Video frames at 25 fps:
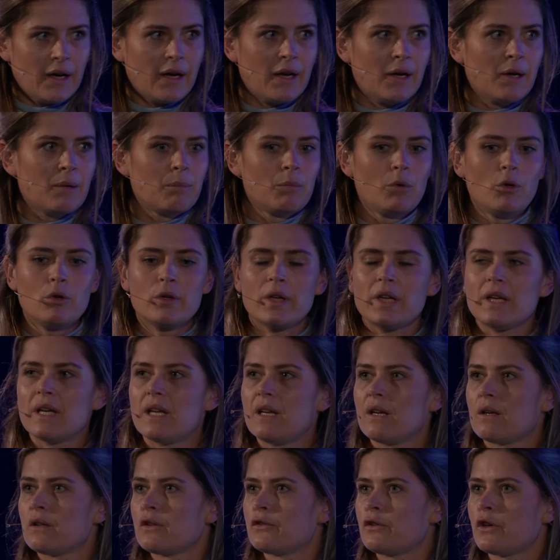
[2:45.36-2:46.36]
Looking
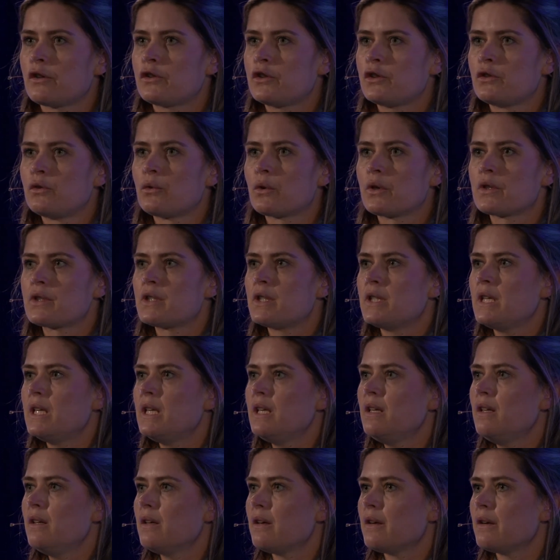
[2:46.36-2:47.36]
at our Dutch North
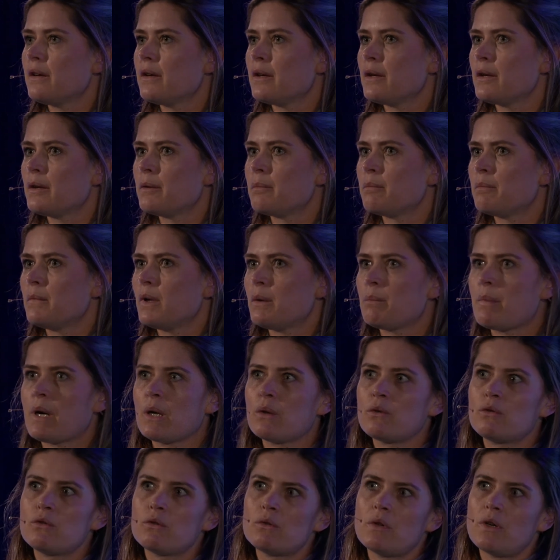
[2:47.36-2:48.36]
Sea,
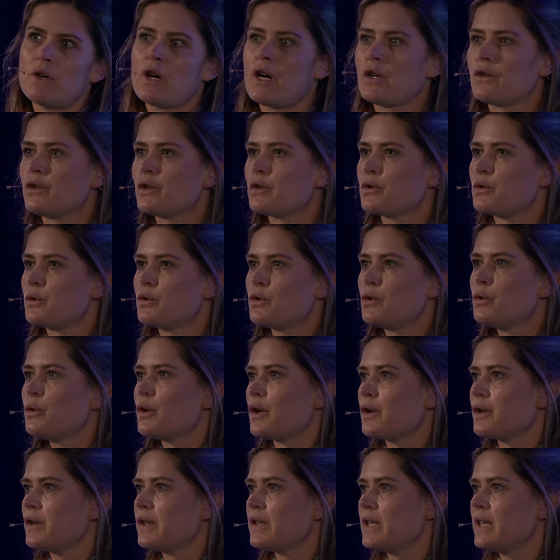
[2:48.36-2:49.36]
about 100 to
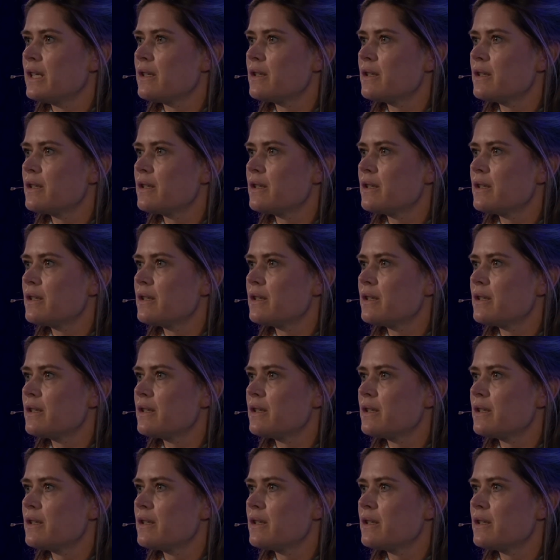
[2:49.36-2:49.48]
200